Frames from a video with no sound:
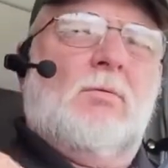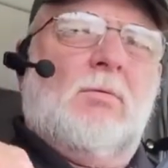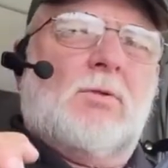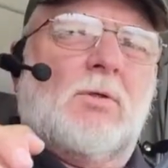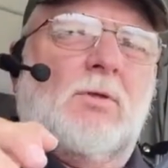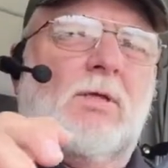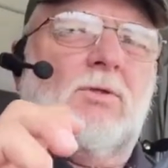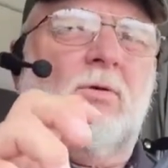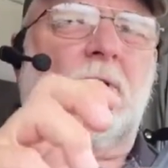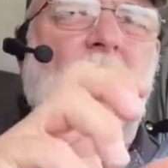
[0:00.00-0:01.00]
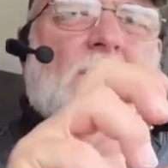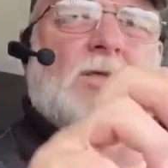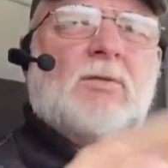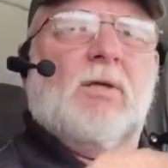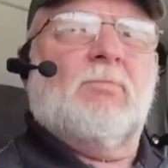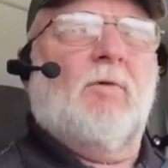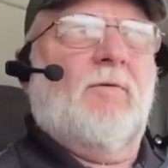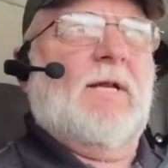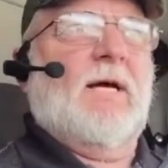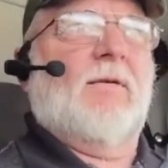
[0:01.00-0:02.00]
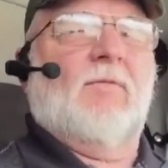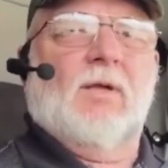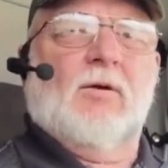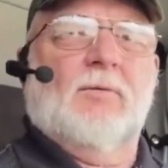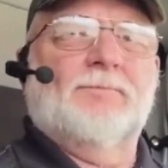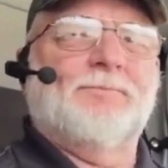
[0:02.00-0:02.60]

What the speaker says: so that you can easily move it out of gear.